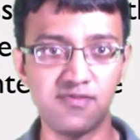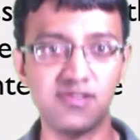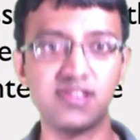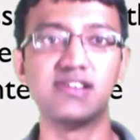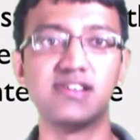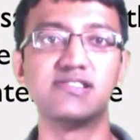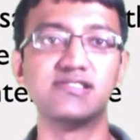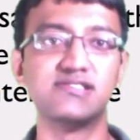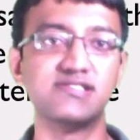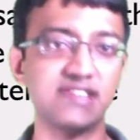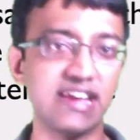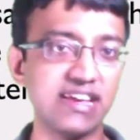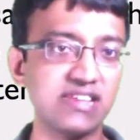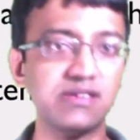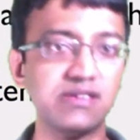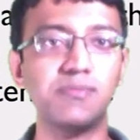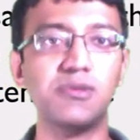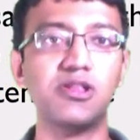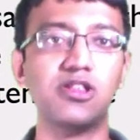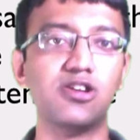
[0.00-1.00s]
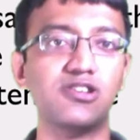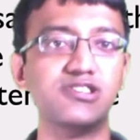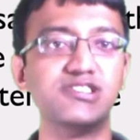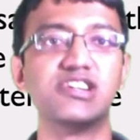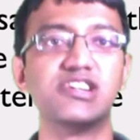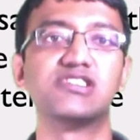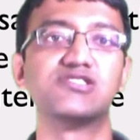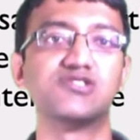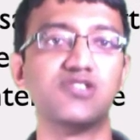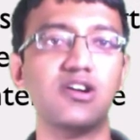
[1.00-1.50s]
whether it's XML or
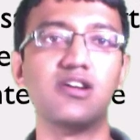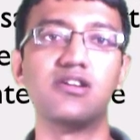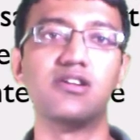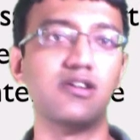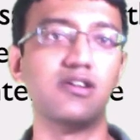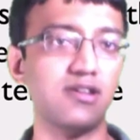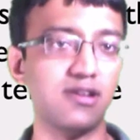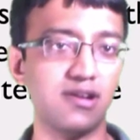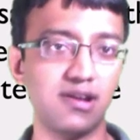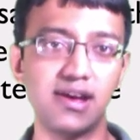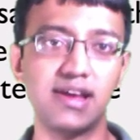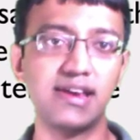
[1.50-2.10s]
JSON or